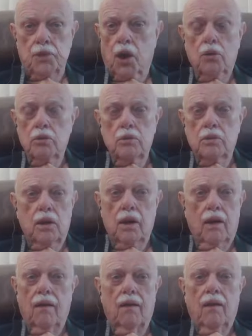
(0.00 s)
No,
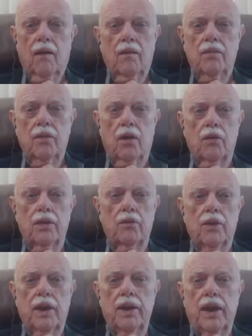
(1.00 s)
No, the
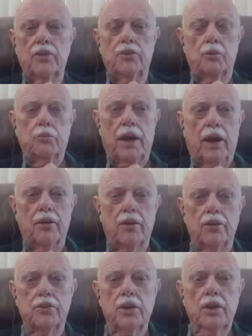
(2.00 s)
radiation
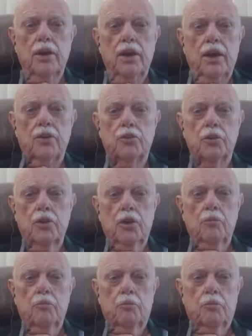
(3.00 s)
pattern is
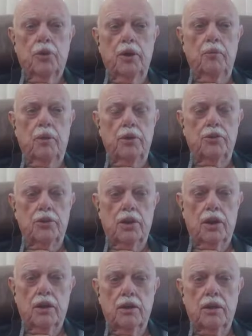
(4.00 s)
pretty much
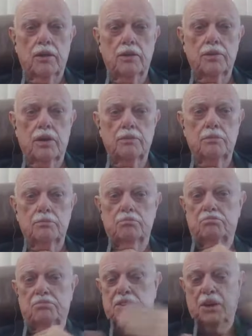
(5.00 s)

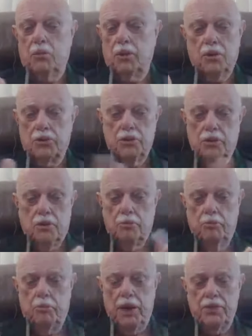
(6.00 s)
similar to a
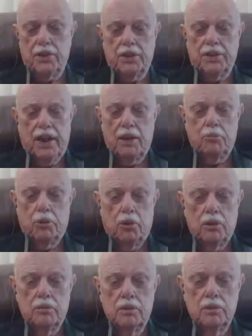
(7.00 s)
basic
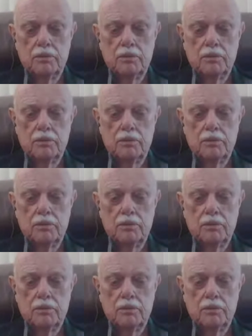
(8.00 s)
dipole.